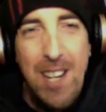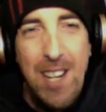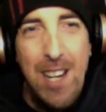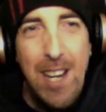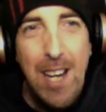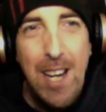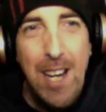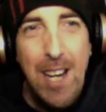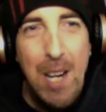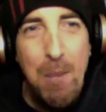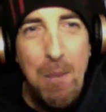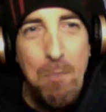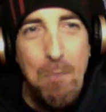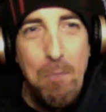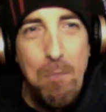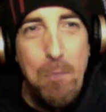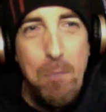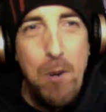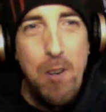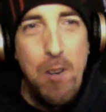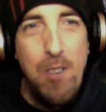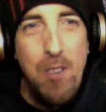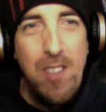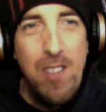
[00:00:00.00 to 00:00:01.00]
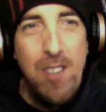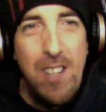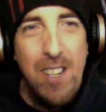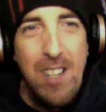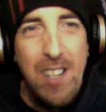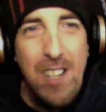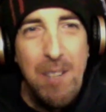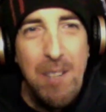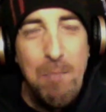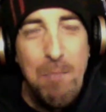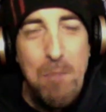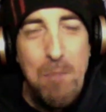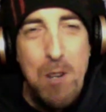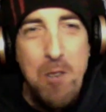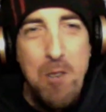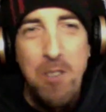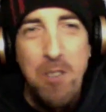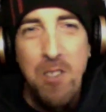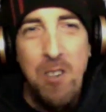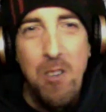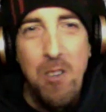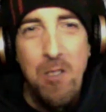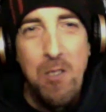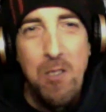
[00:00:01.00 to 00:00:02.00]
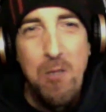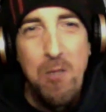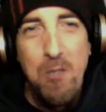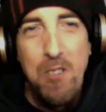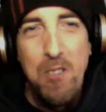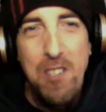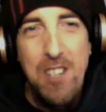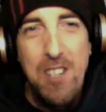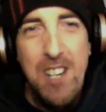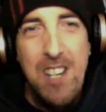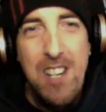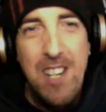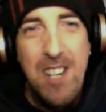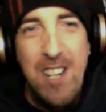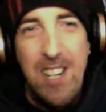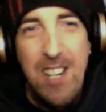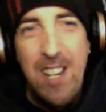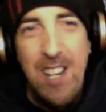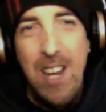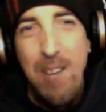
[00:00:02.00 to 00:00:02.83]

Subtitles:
burn the music onto a CD and